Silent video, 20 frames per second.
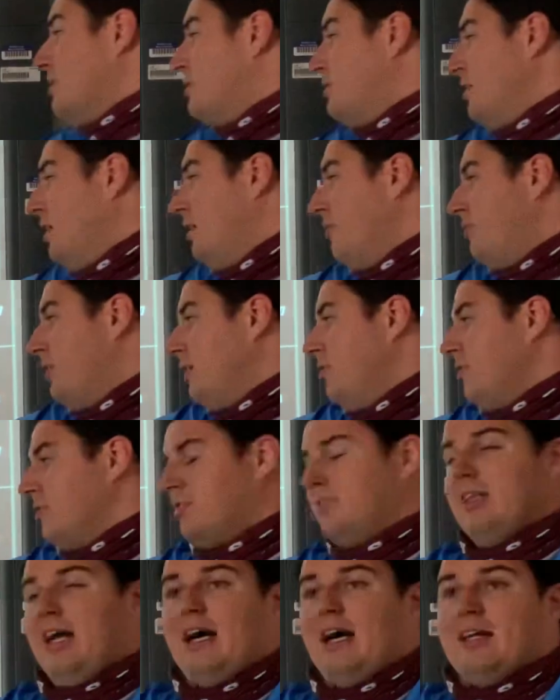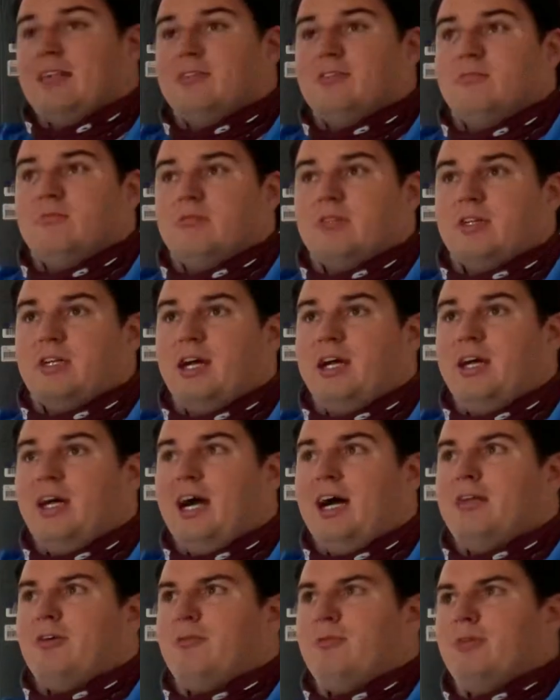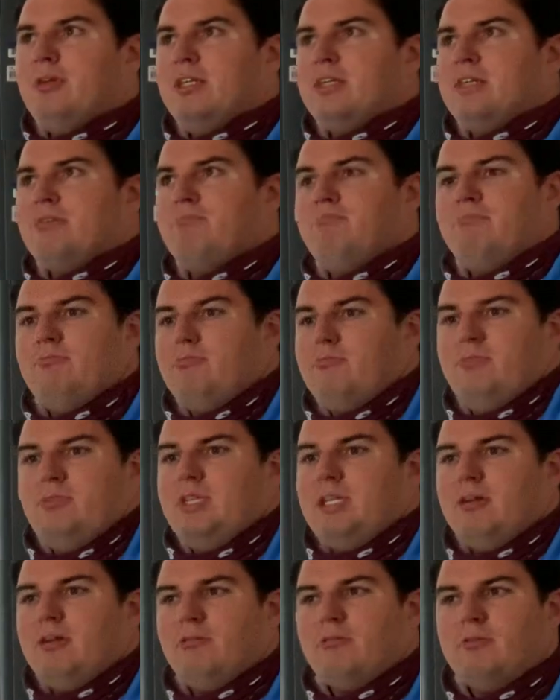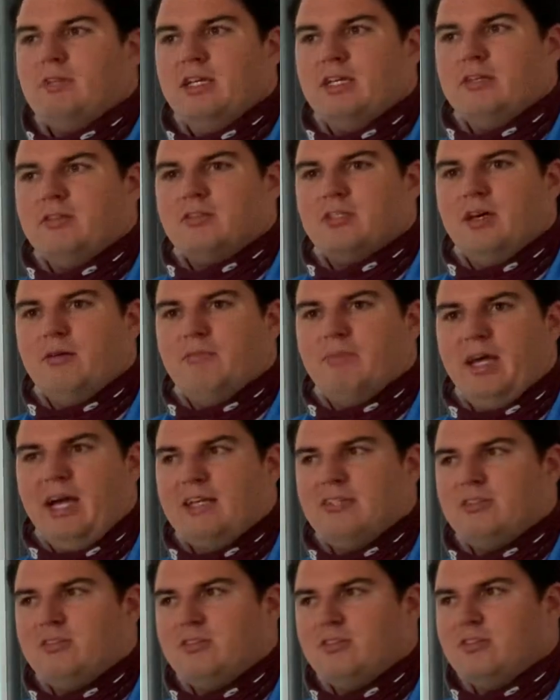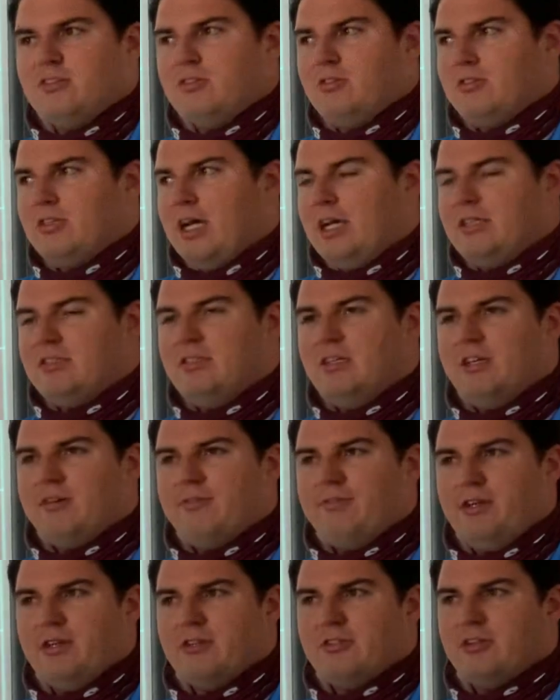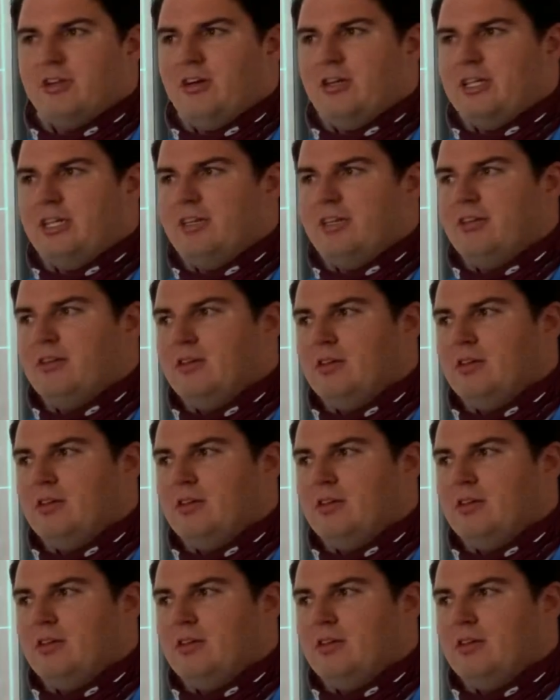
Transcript: stuff that looks nice, okay? I don't want to, get something that has just little tiny stick figures on it.